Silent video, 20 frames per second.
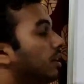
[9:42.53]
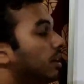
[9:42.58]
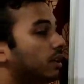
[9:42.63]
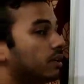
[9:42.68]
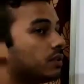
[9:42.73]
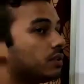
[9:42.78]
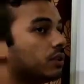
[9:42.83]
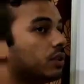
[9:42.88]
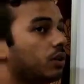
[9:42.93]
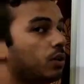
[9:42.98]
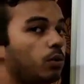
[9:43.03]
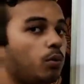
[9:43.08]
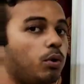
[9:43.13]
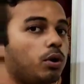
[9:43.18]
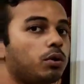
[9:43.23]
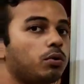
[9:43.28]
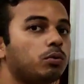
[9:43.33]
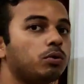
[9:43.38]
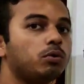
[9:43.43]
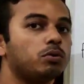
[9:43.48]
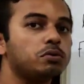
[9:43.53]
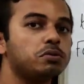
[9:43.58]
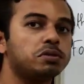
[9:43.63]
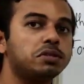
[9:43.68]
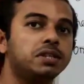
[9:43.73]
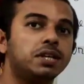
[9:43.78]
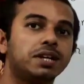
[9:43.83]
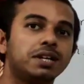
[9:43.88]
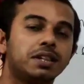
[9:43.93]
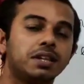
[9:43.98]
Yes, when we
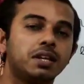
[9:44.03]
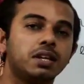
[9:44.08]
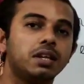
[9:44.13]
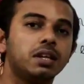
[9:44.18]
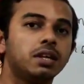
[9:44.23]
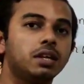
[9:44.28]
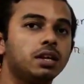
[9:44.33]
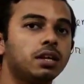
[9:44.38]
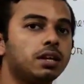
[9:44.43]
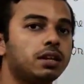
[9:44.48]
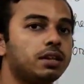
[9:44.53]
consider 3,